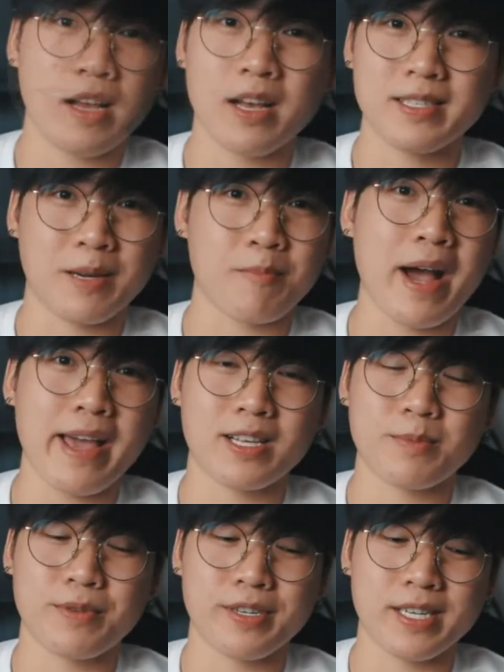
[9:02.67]
Because in my
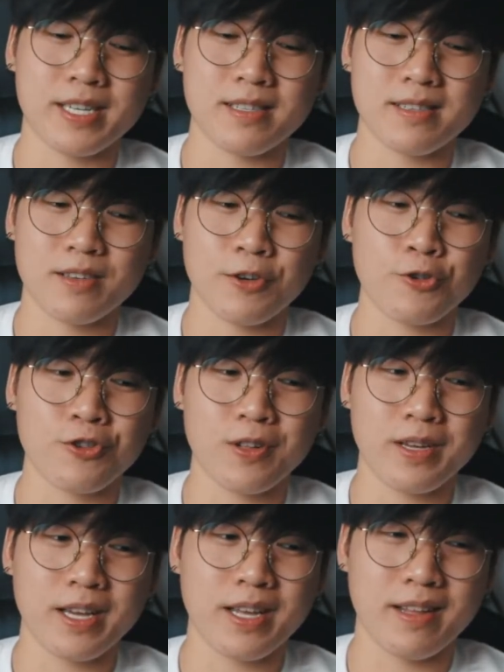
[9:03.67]
experience,
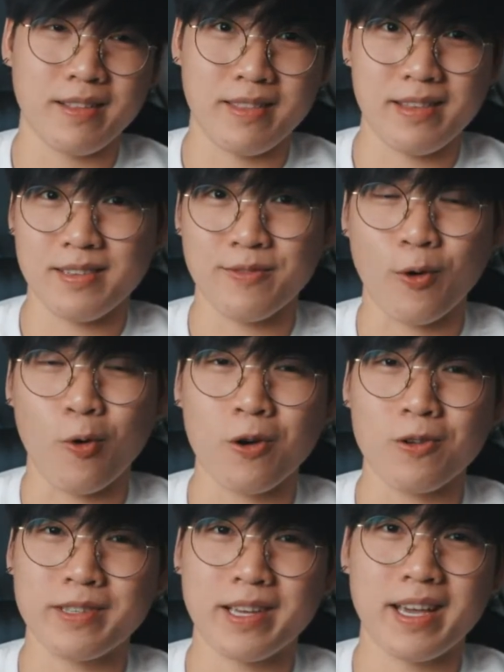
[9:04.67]
usually these
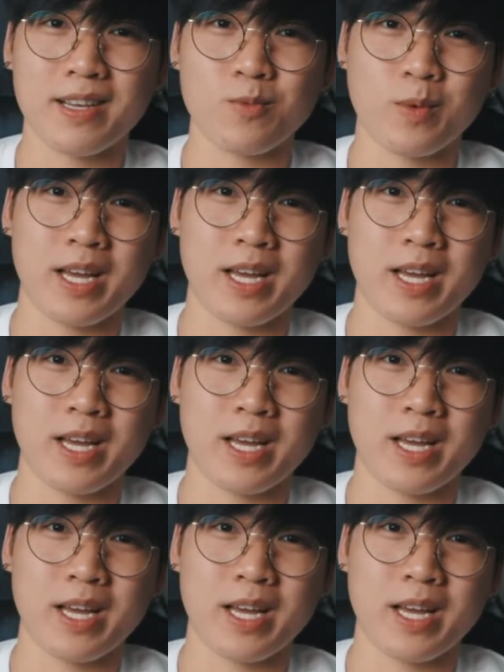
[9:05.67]
vocal takes,